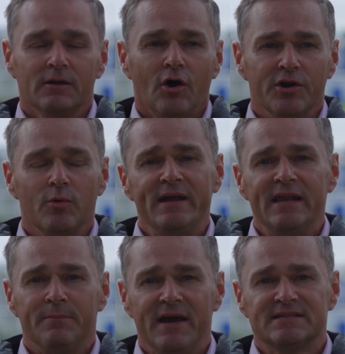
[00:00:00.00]
On a
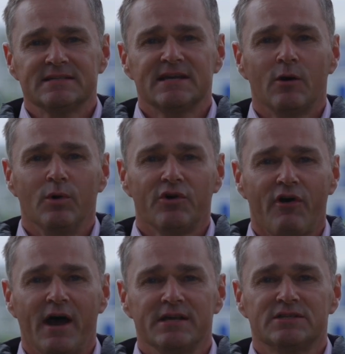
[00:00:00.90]
weekly basis, our work
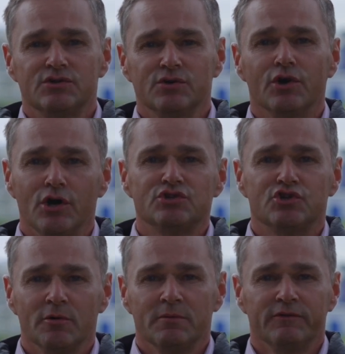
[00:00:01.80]
riders do go to
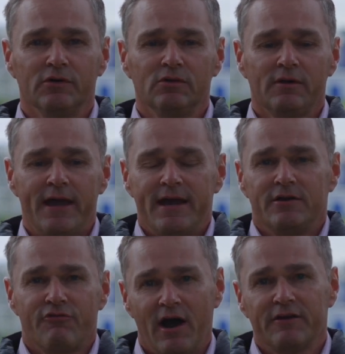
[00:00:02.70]
Durbanville
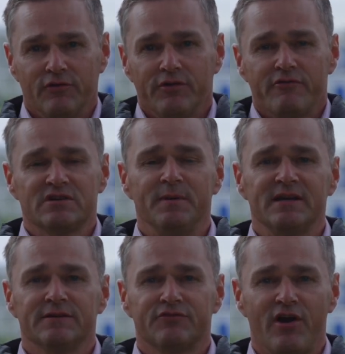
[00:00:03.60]
and ride for their
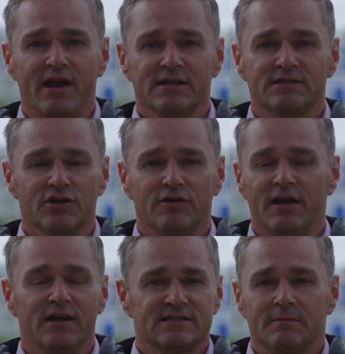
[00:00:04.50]
respective trainers, so
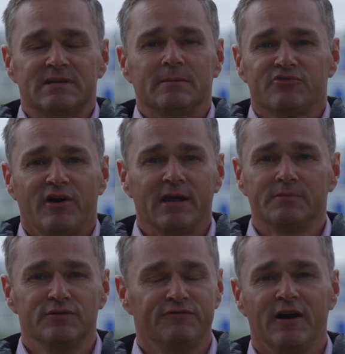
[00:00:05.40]
they sometimes ride up
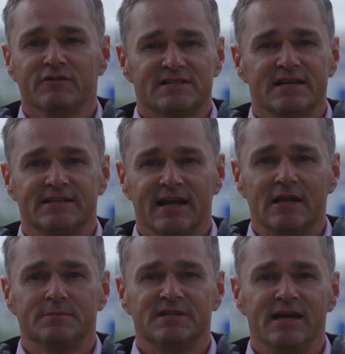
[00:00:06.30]
to 5 or 6
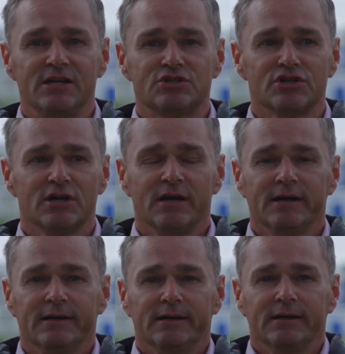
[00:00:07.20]
gallops each,
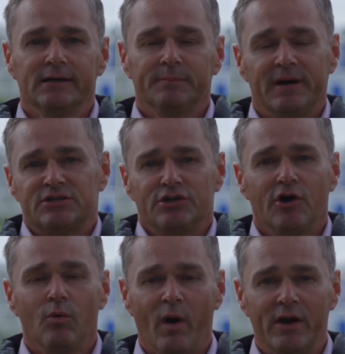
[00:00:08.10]
but
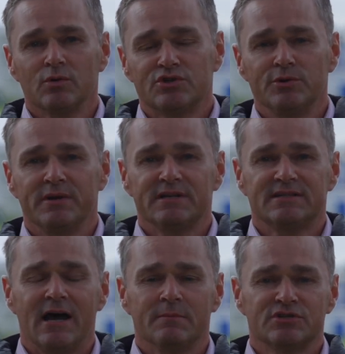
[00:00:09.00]
1 or 2 at a
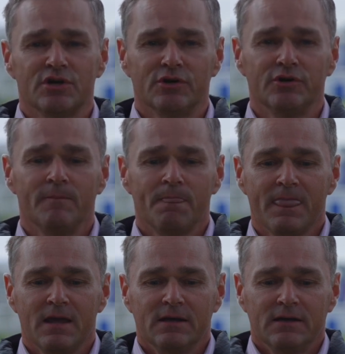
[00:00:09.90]
time. So
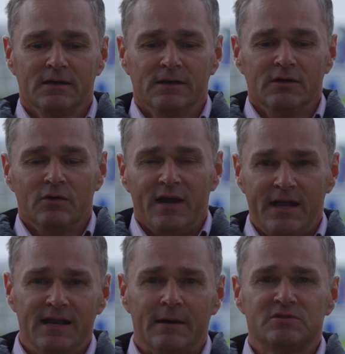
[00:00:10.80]

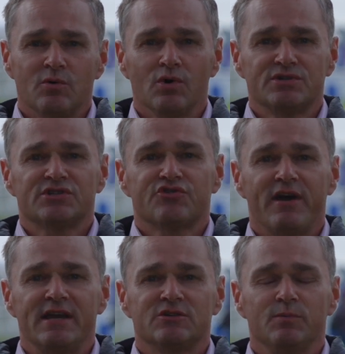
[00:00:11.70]
heading up towards this
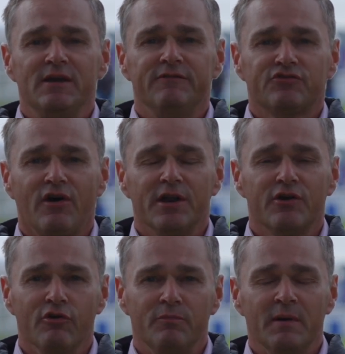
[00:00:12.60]
race, we've tried to
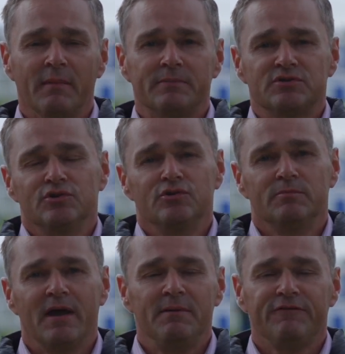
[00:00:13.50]
group them up to
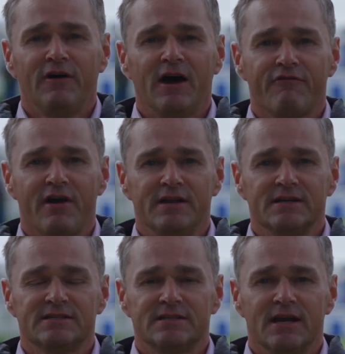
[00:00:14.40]
maybe 5 runners,